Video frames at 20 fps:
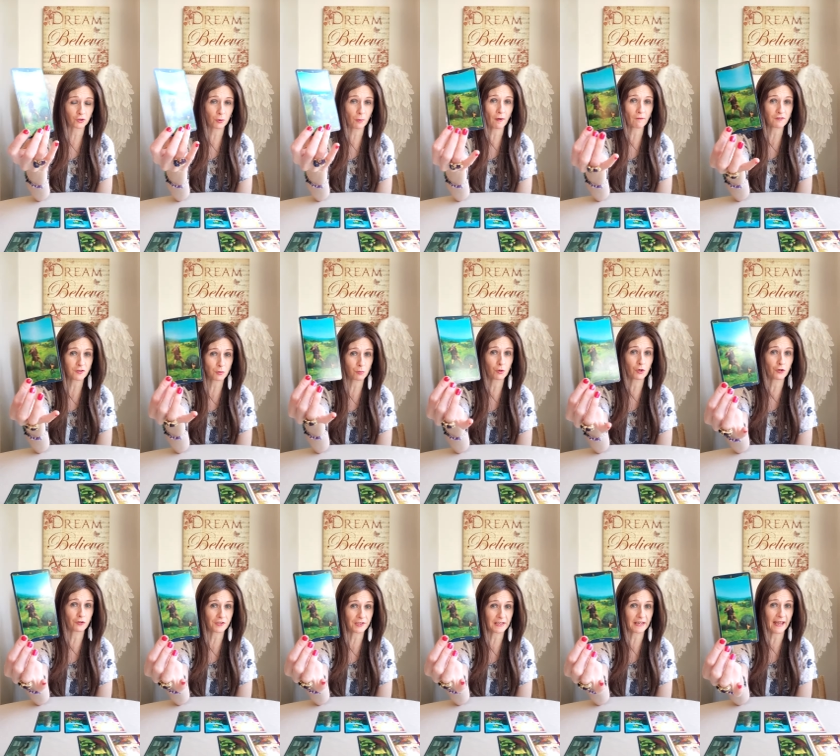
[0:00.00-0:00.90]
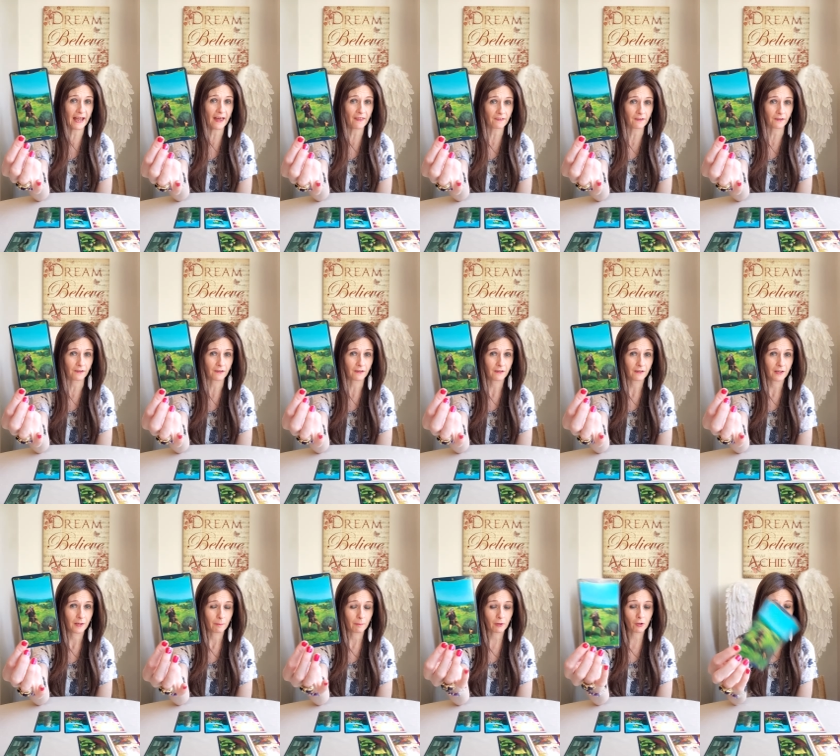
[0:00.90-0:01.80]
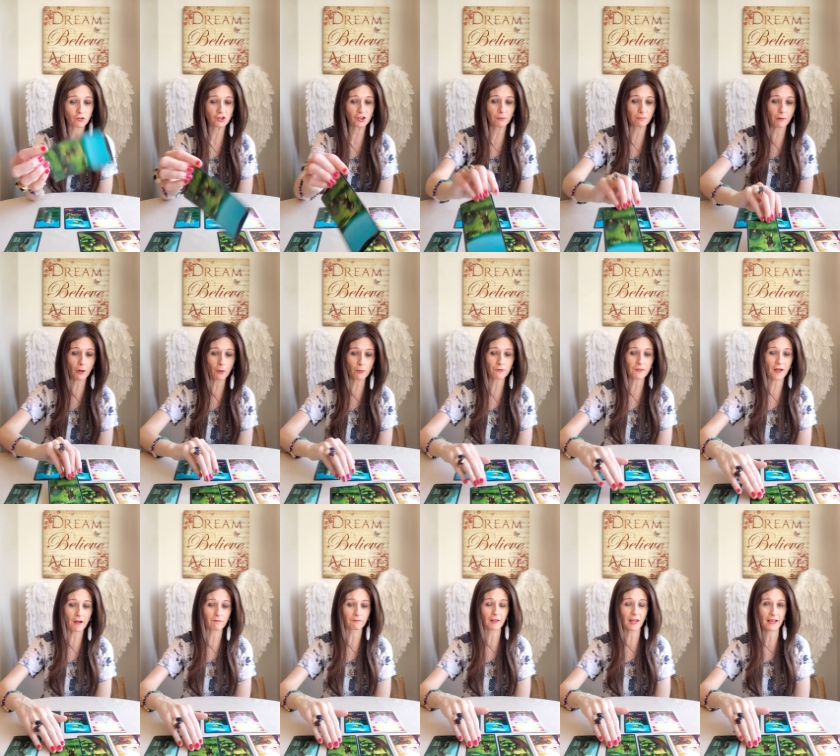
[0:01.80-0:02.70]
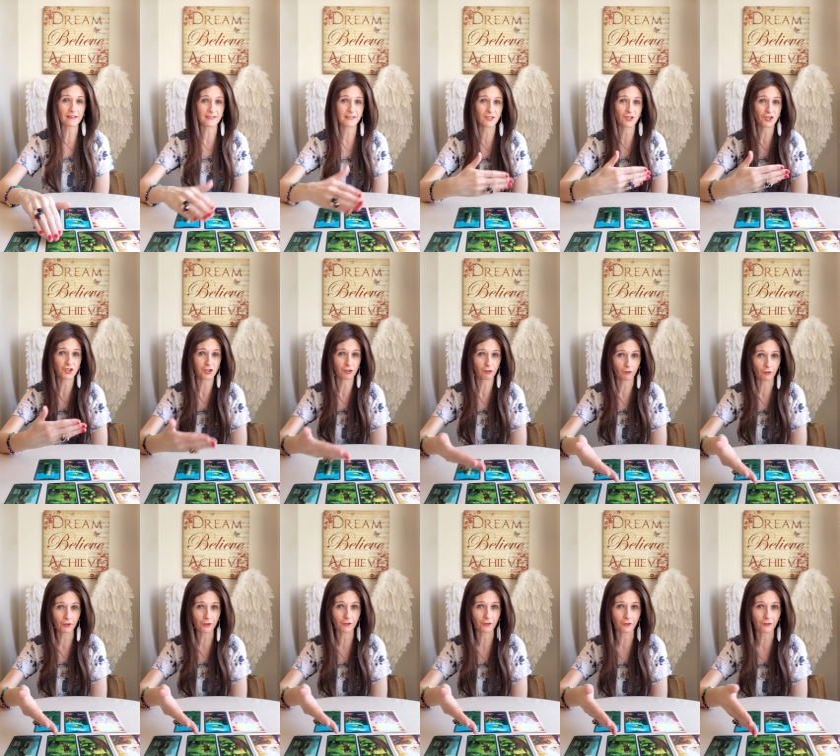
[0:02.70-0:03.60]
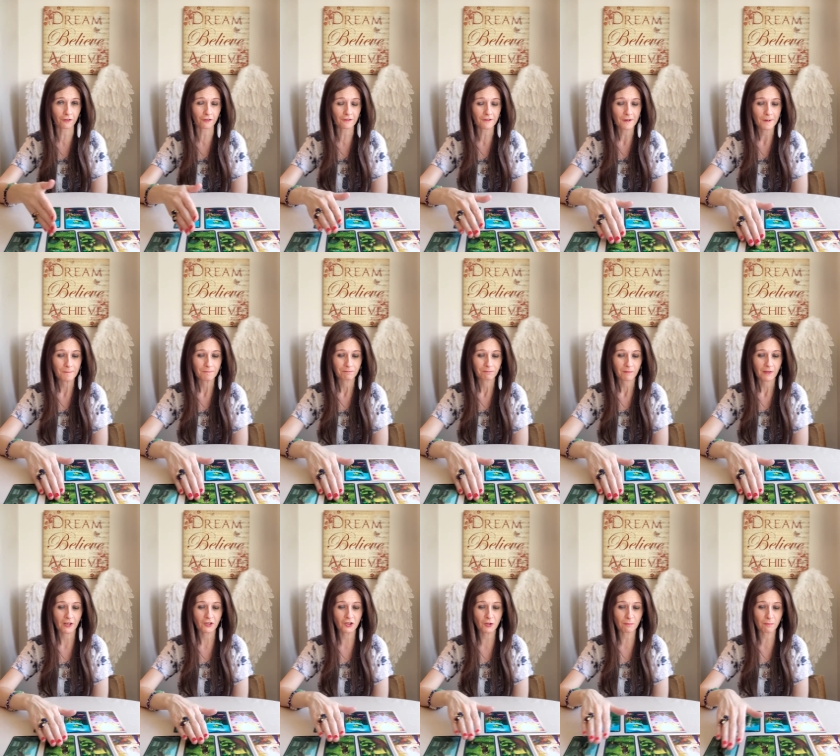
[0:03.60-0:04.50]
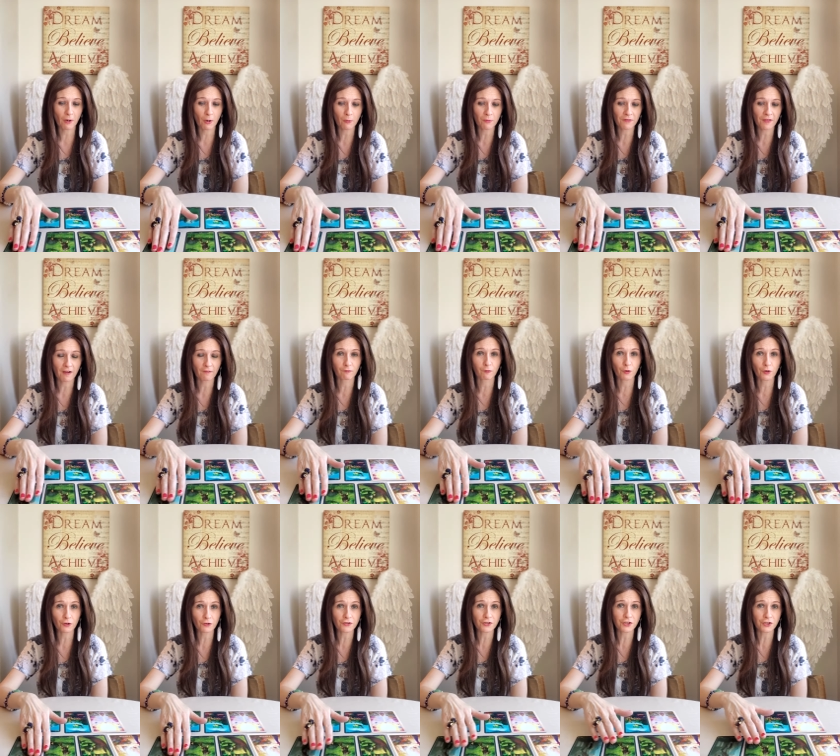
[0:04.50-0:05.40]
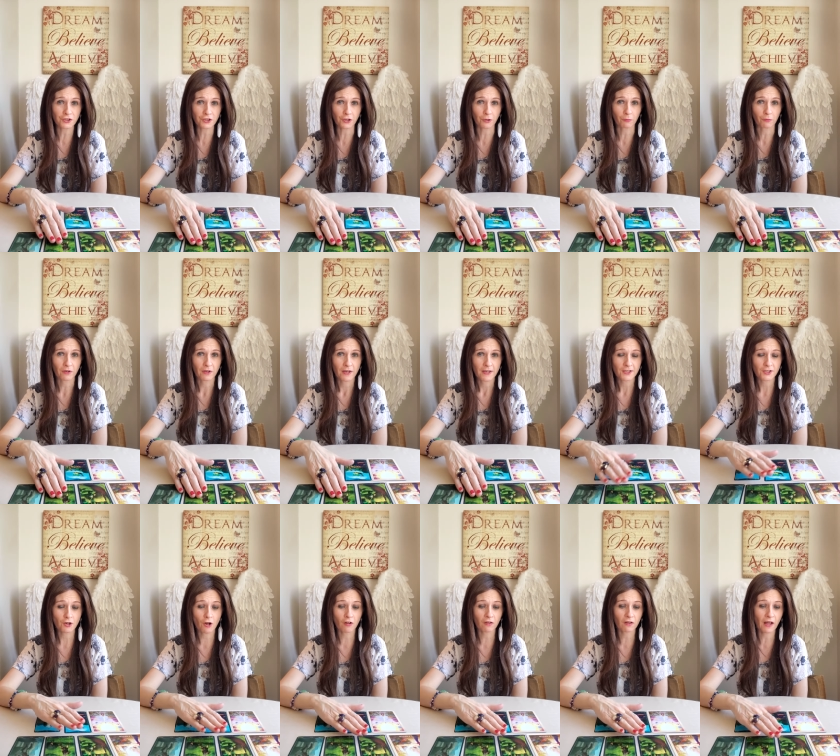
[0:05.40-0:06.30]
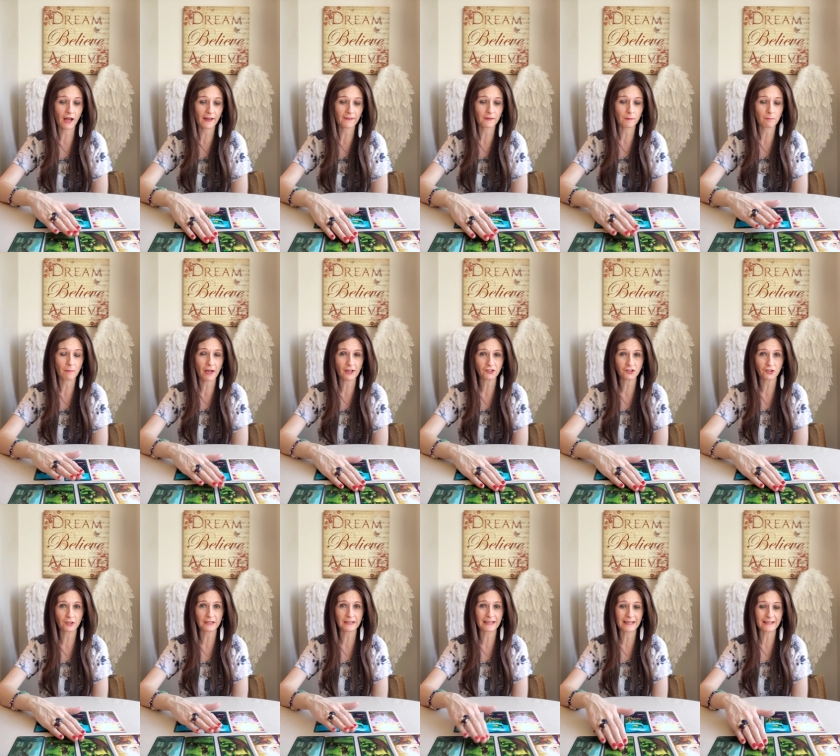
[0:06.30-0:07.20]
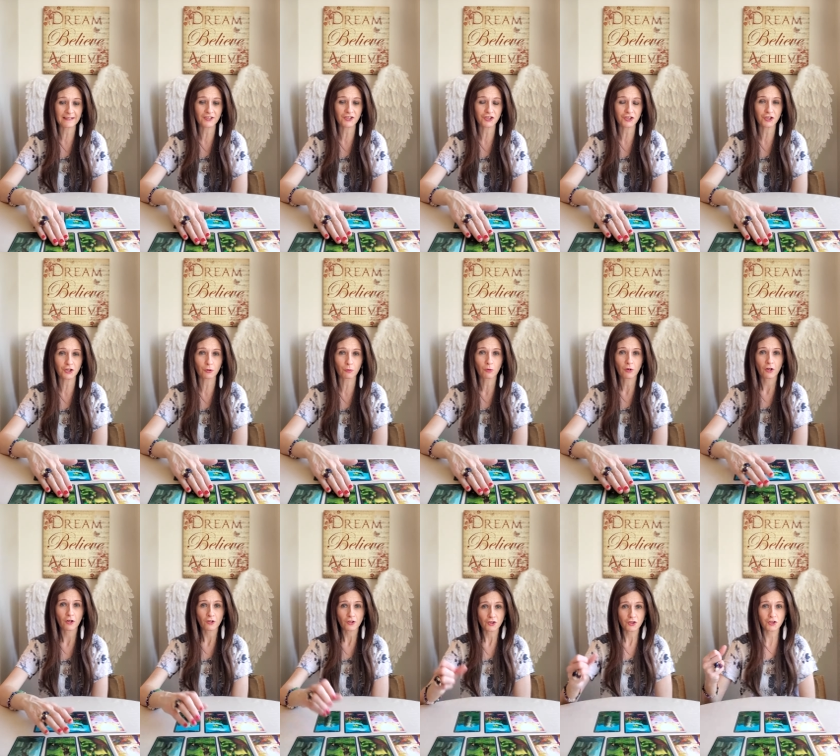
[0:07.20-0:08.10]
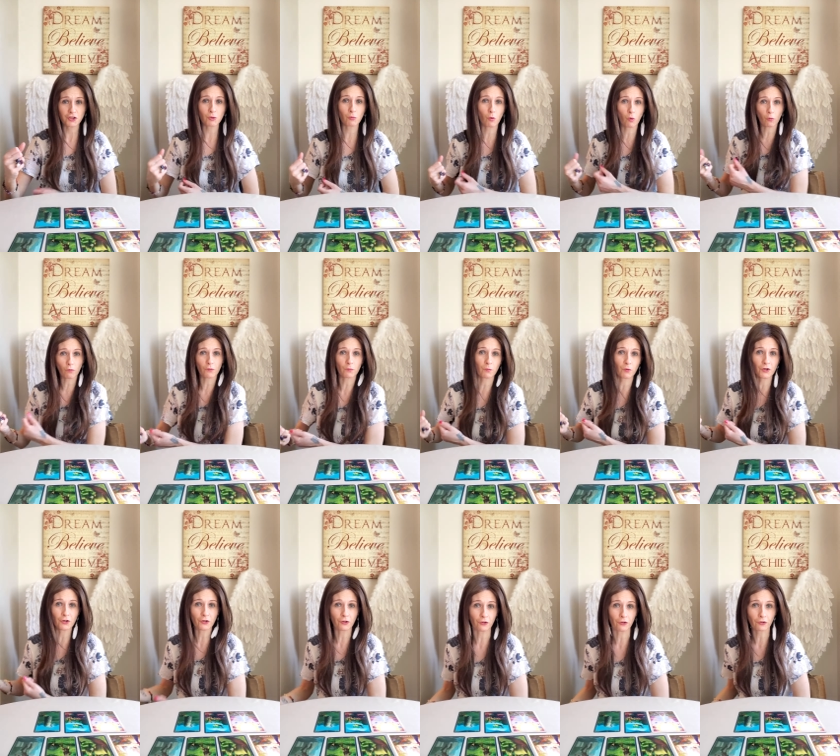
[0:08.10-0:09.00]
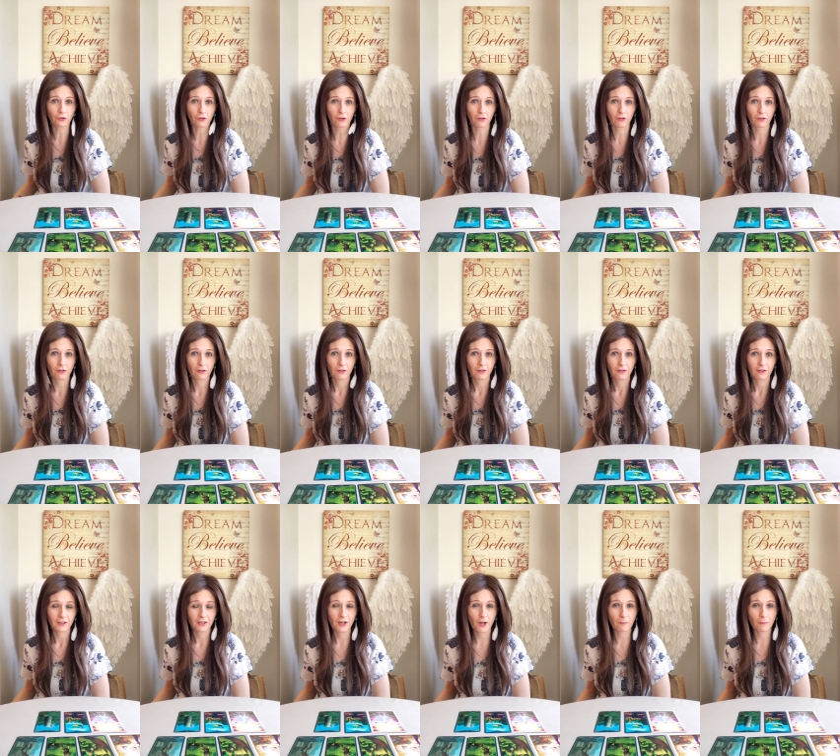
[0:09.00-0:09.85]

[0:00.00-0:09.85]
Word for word: and you have to work together because you both have lessons to learn and you both have work to do. It's not like the masculine needs to do all the work, you